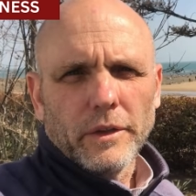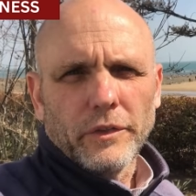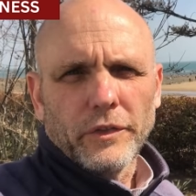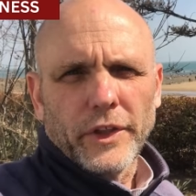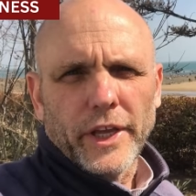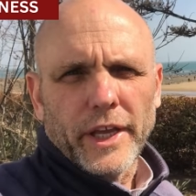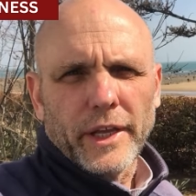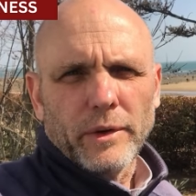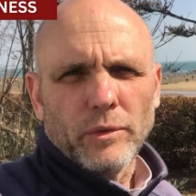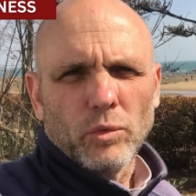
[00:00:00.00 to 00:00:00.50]

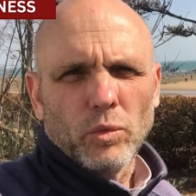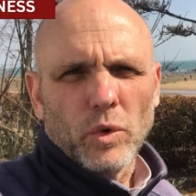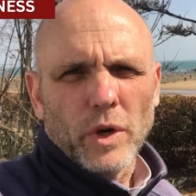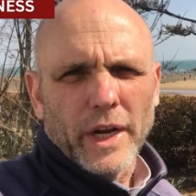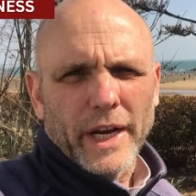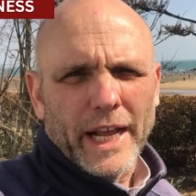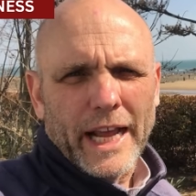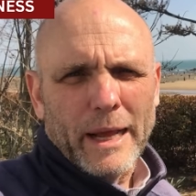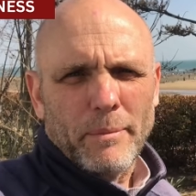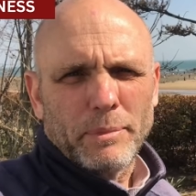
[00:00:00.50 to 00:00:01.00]
Then
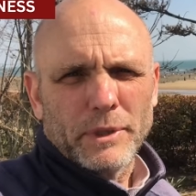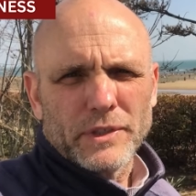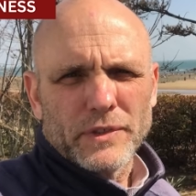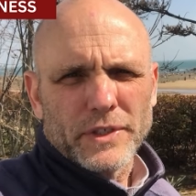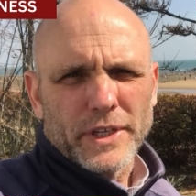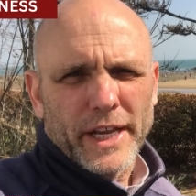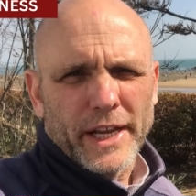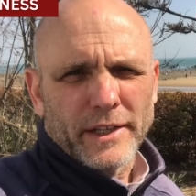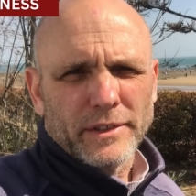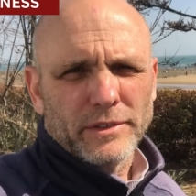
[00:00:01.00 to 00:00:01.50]
what
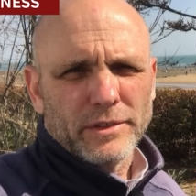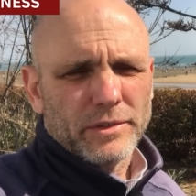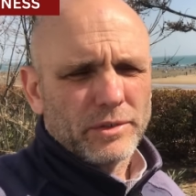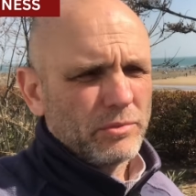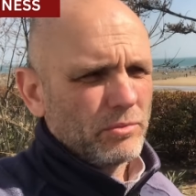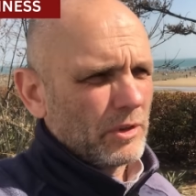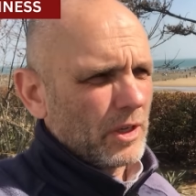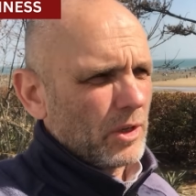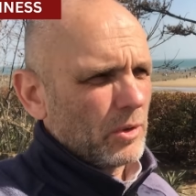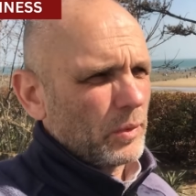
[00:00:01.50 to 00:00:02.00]
happens next?
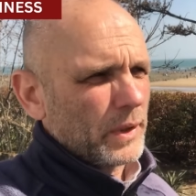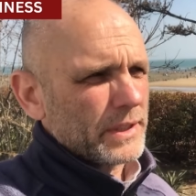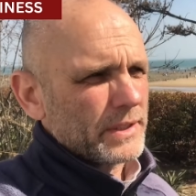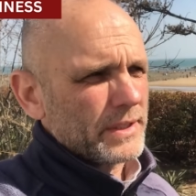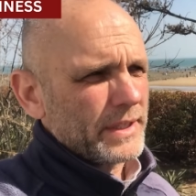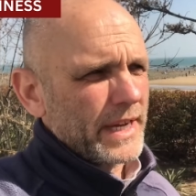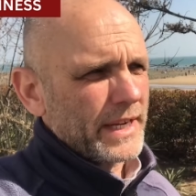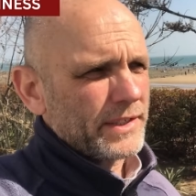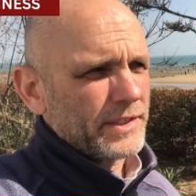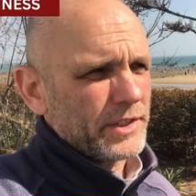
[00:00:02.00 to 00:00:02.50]
Well,
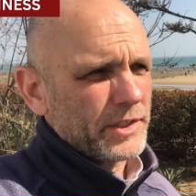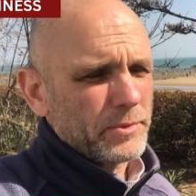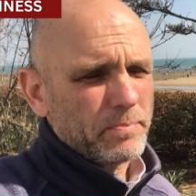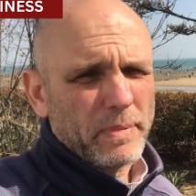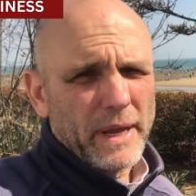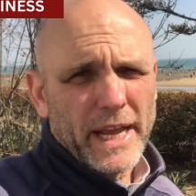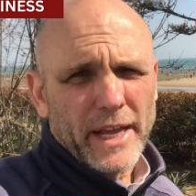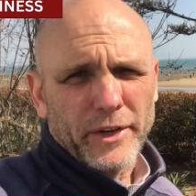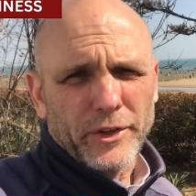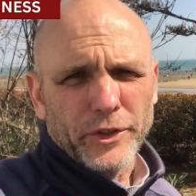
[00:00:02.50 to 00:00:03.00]
what's next is
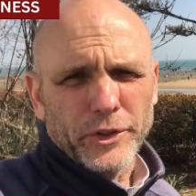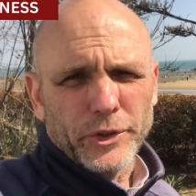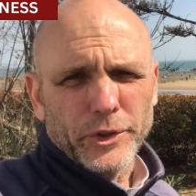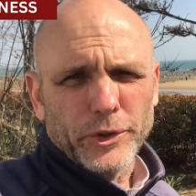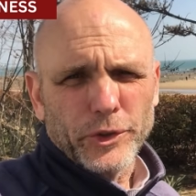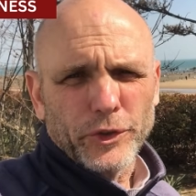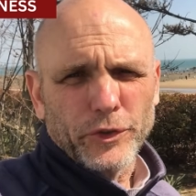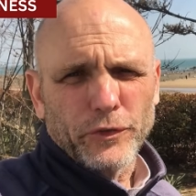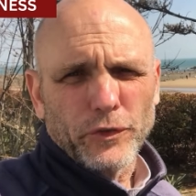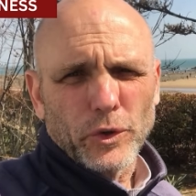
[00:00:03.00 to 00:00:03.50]
bad
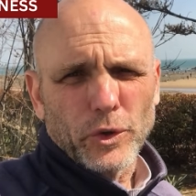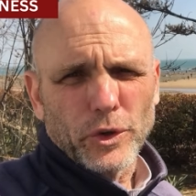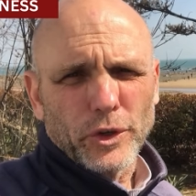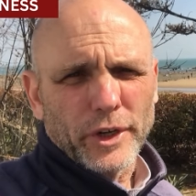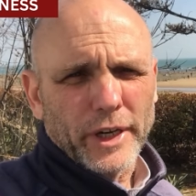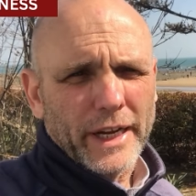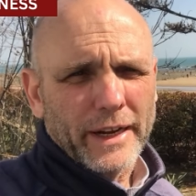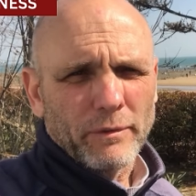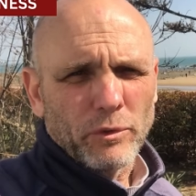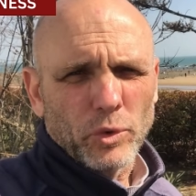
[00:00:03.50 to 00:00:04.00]
news
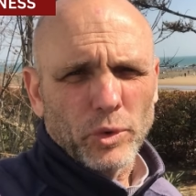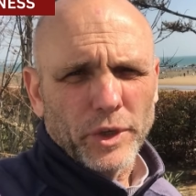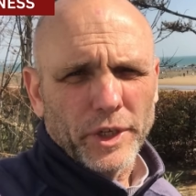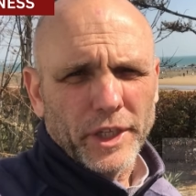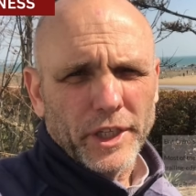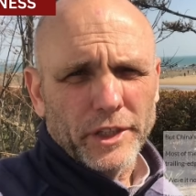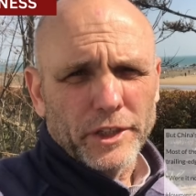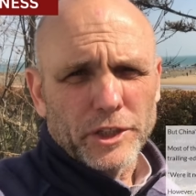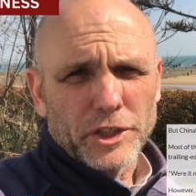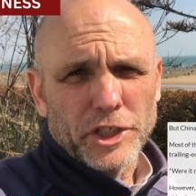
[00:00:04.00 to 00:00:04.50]
for everyone
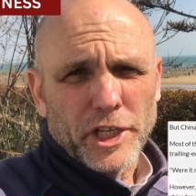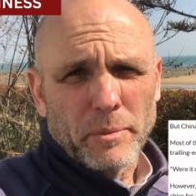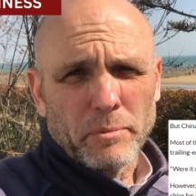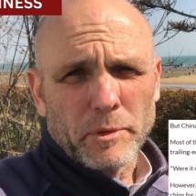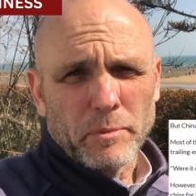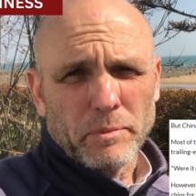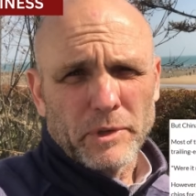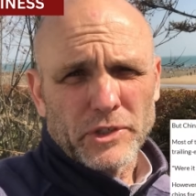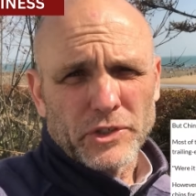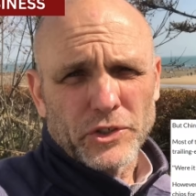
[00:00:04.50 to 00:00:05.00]
in the
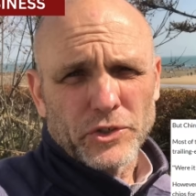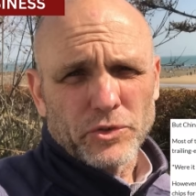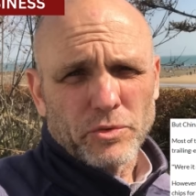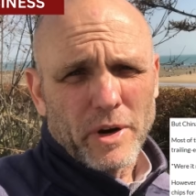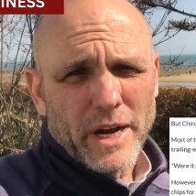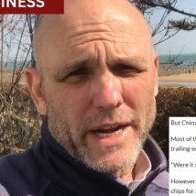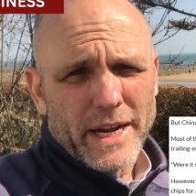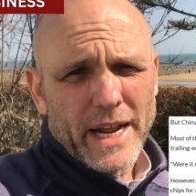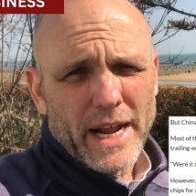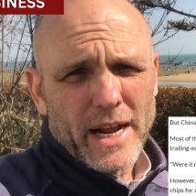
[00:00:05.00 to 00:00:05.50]
chips business
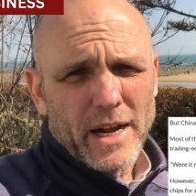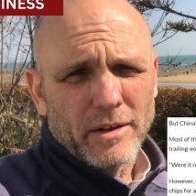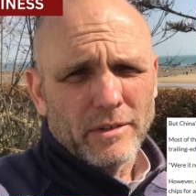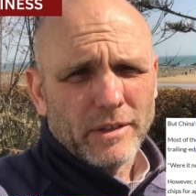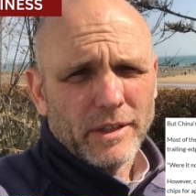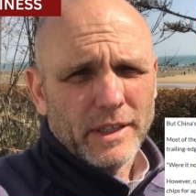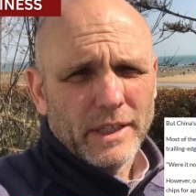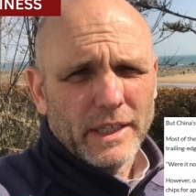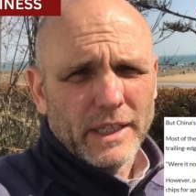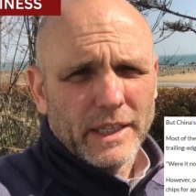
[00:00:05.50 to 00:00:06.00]
right now.
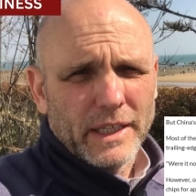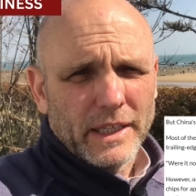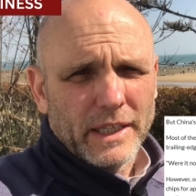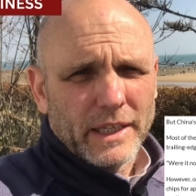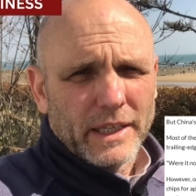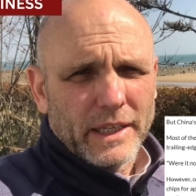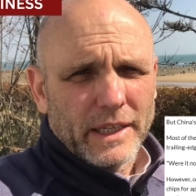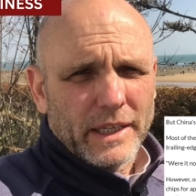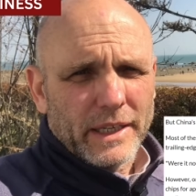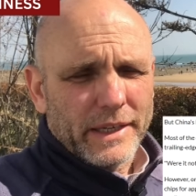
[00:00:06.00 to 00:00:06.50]

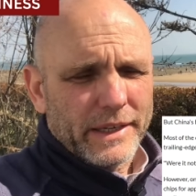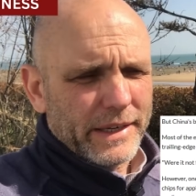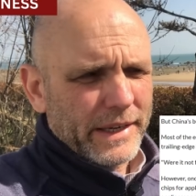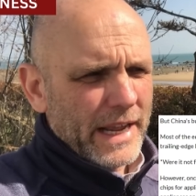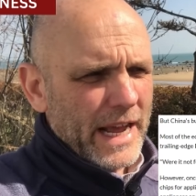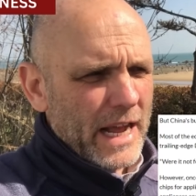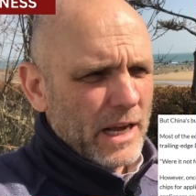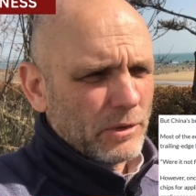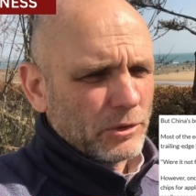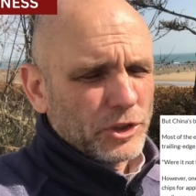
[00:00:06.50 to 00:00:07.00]

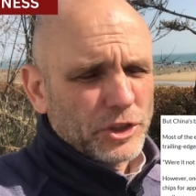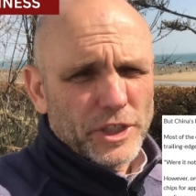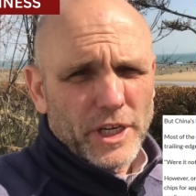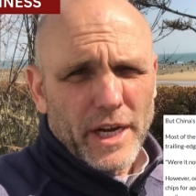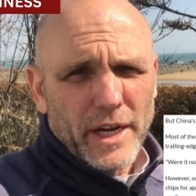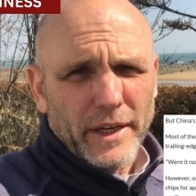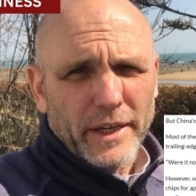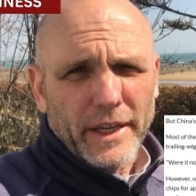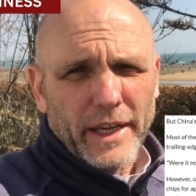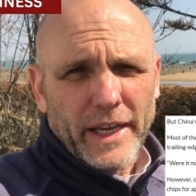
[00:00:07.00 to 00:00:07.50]
Now
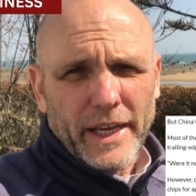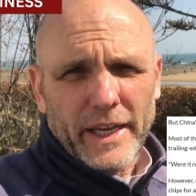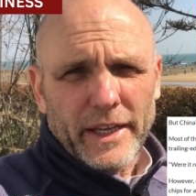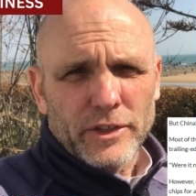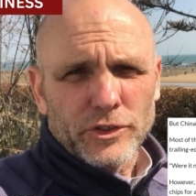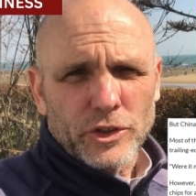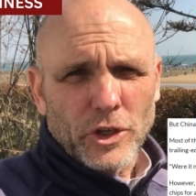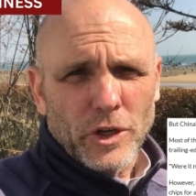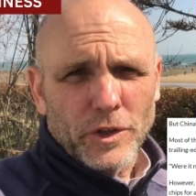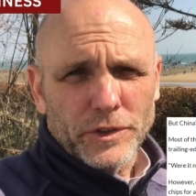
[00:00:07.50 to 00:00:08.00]
China
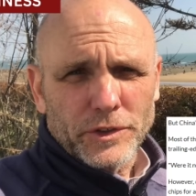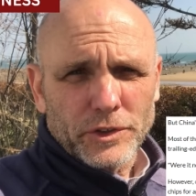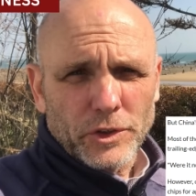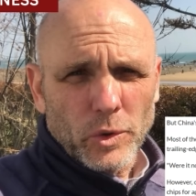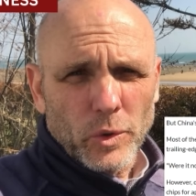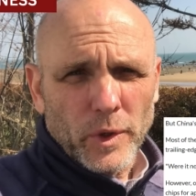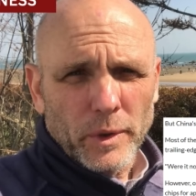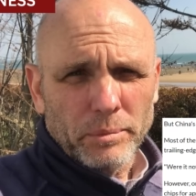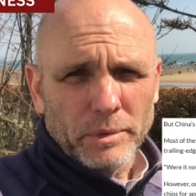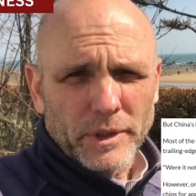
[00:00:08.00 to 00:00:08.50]
has all this
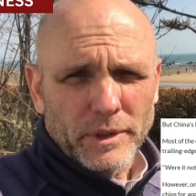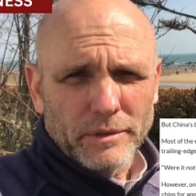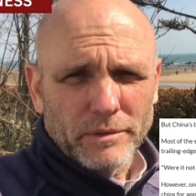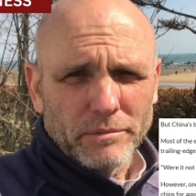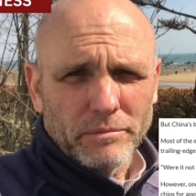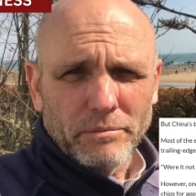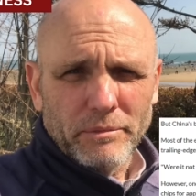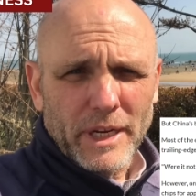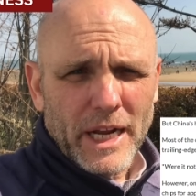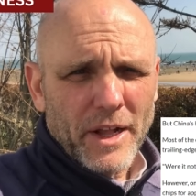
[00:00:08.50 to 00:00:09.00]
equipment
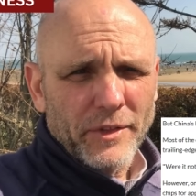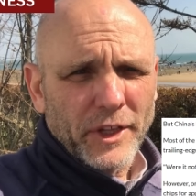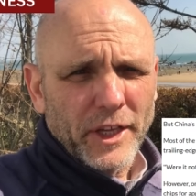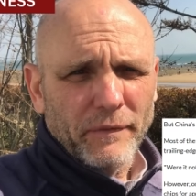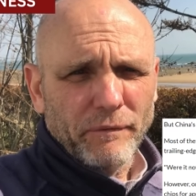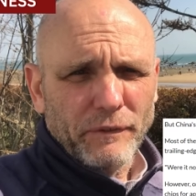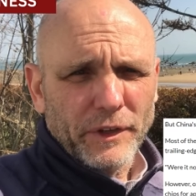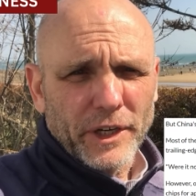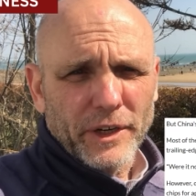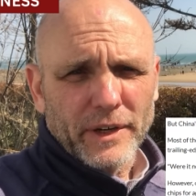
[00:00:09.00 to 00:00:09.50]
now
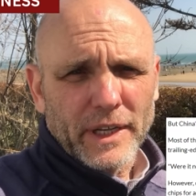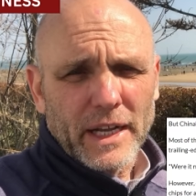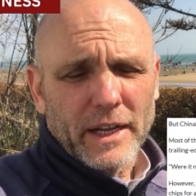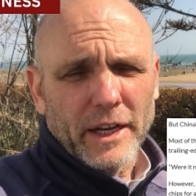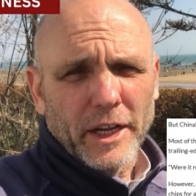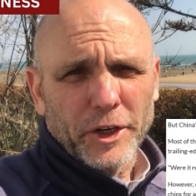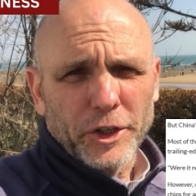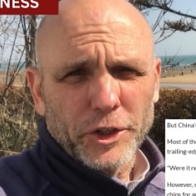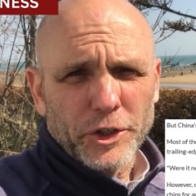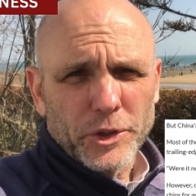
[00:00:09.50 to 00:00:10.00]
they've figured out
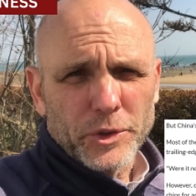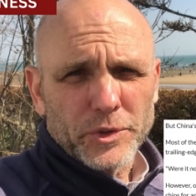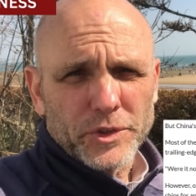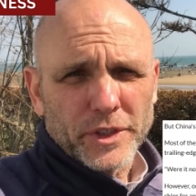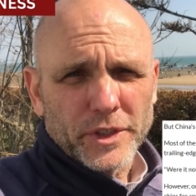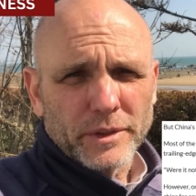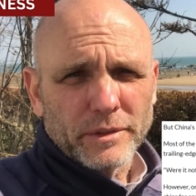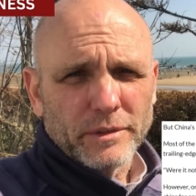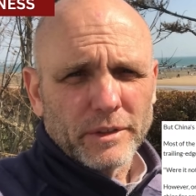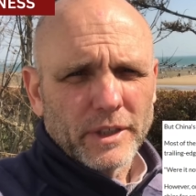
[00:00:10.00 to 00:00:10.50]
how to use
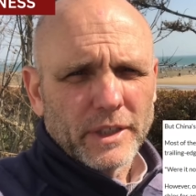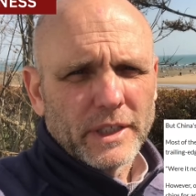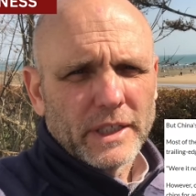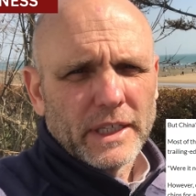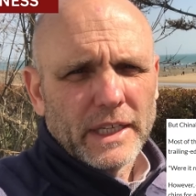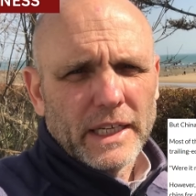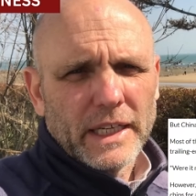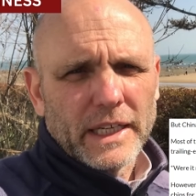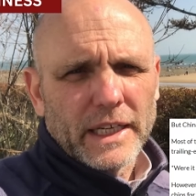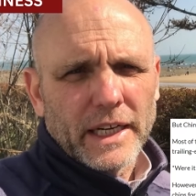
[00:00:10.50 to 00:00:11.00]
it.
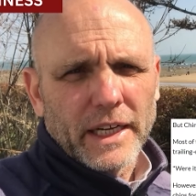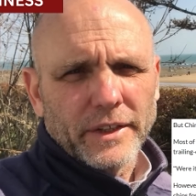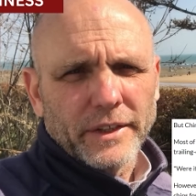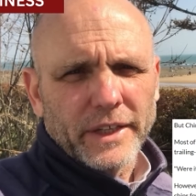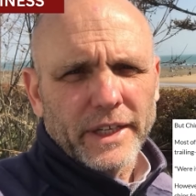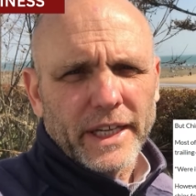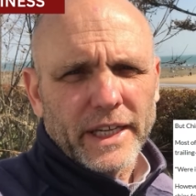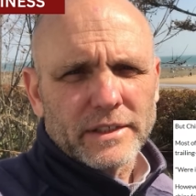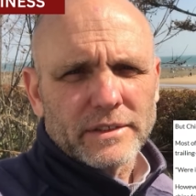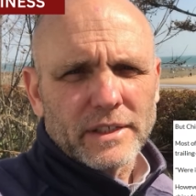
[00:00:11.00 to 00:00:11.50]
And the
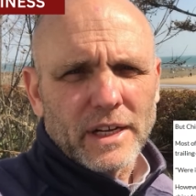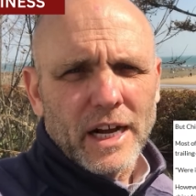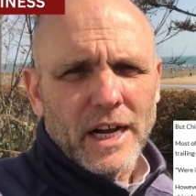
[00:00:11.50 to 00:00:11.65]
next